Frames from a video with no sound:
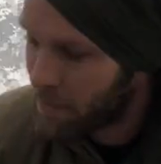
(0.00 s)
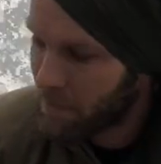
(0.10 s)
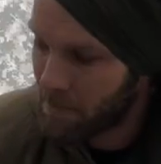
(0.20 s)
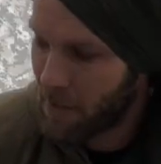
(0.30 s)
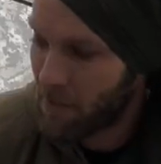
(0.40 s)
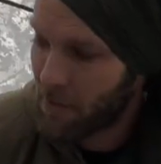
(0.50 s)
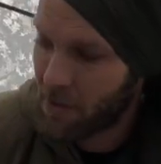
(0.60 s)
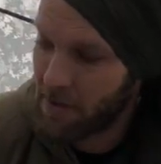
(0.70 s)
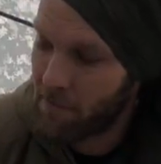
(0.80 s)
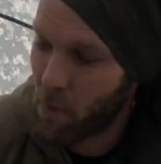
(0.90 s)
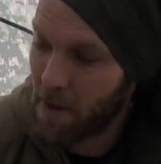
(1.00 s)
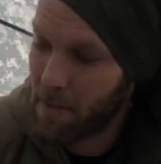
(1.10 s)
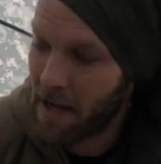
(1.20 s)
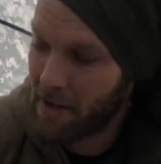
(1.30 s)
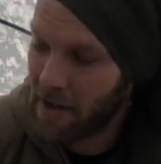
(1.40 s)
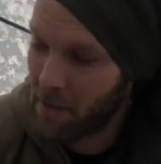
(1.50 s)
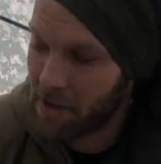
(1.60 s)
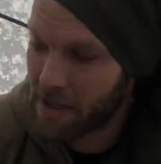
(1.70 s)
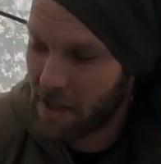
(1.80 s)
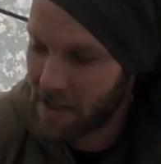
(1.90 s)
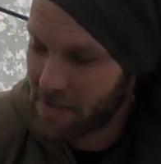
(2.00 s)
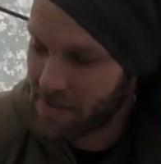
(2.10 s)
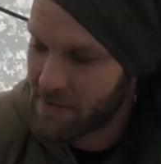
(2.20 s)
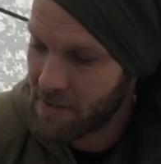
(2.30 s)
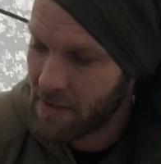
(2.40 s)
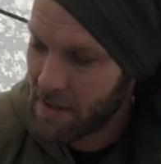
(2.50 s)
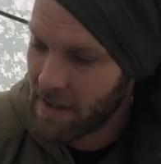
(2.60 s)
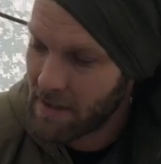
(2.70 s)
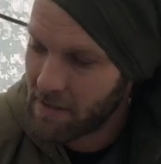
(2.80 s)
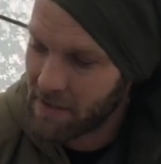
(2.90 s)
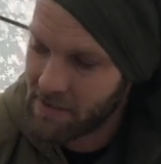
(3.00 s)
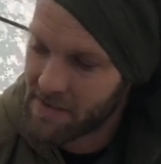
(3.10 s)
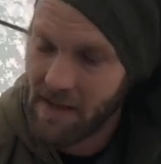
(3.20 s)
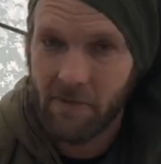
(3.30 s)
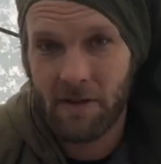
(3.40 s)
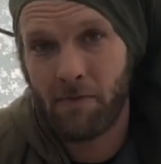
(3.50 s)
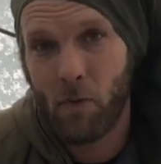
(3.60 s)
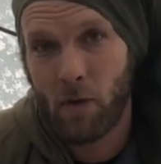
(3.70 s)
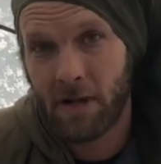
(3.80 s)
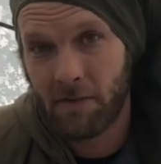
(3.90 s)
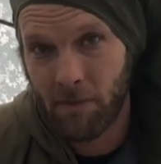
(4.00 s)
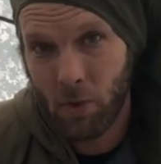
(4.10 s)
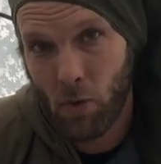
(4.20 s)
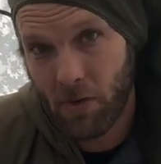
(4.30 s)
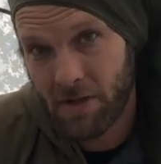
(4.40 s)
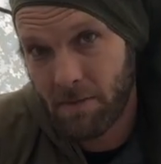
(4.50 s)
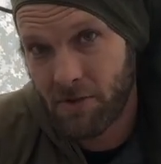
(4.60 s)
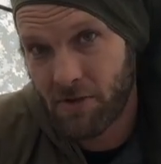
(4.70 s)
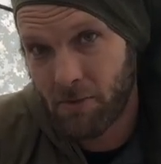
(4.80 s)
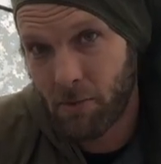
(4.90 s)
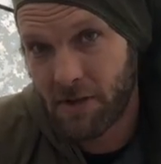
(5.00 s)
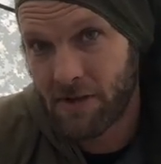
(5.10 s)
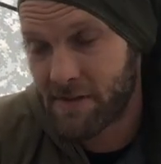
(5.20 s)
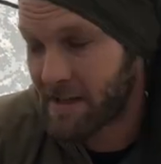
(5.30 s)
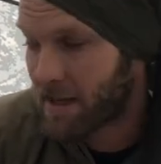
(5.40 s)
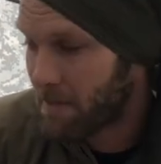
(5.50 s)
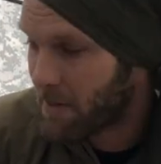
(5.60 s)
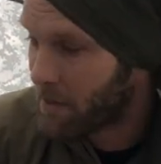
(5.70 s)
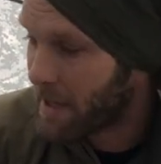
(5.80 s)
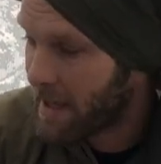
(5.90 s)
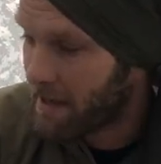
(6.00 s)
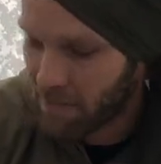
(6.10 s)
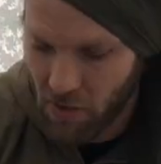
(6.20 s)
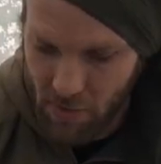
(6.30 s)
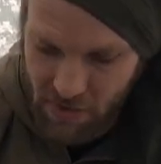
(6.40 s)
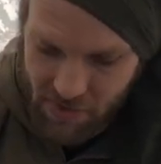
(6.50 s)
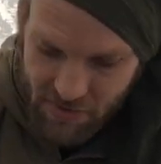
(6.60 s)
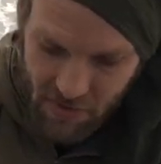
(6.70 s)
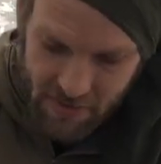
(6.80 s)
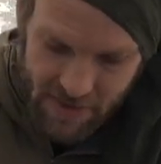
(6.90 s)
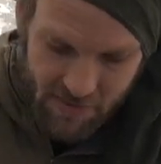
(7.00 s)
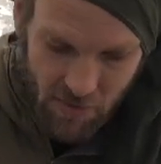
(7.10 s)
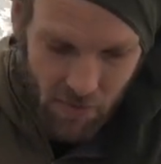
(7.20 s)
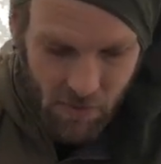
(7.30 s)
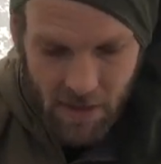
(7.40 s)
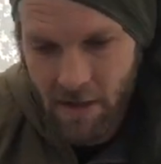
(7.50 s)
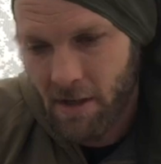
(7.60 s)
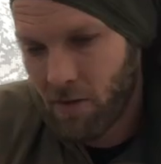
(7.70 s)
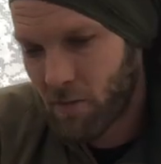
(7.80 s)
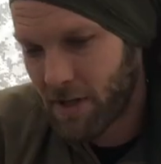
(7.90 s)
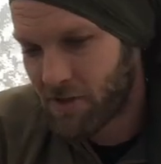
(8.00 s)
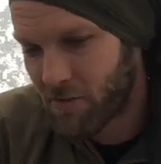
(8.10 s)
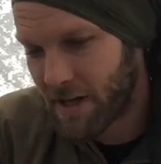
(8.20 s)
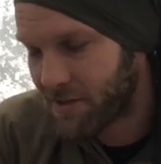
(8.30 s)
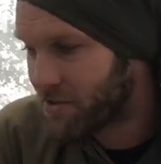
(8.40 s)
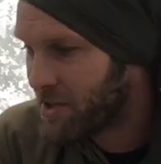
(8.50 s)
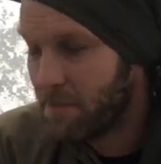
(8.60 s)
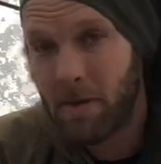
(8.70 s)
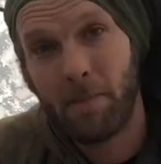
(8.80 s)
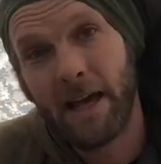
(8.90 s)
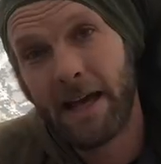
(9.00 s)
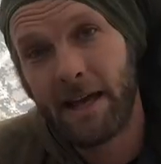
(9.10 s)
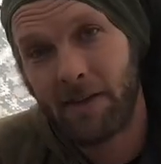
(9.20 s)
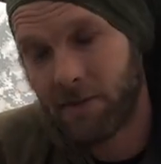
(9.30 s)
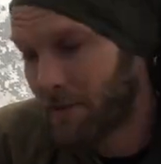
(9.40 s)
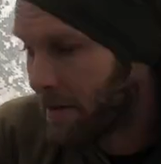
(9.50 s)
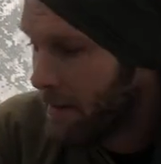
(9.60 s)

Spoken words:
with 30-40 mile an hour gusts, and it's 74 at the floor temperature with the setup that we have going just on these little ridge rest cheapy pads.